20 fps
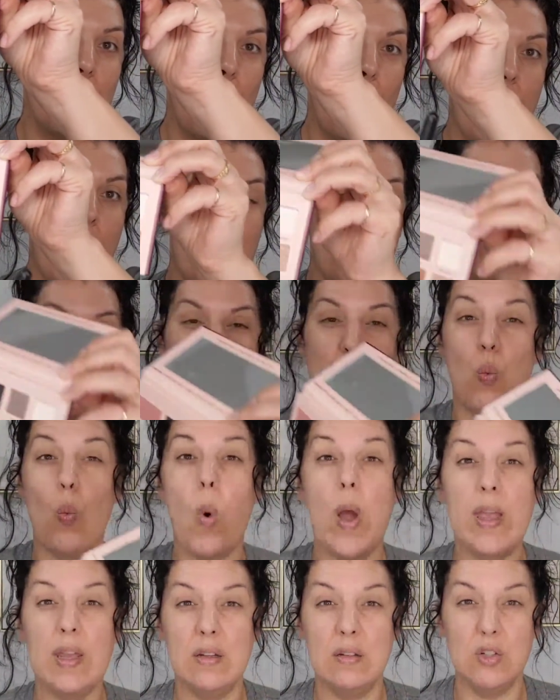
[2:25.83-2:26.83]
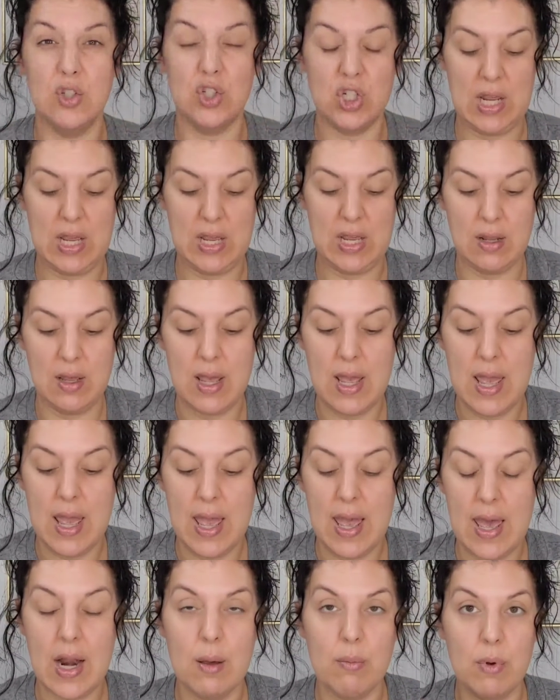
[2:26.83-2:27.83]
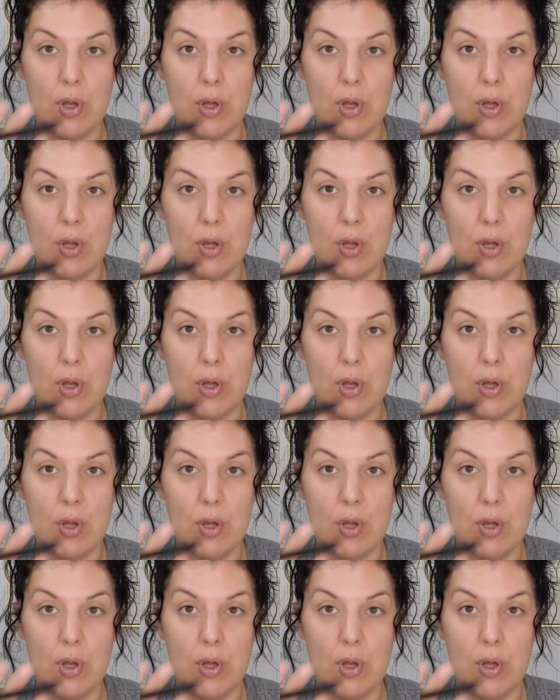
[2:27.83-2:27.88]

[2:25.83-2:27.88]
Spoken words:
almost white shade. And I'm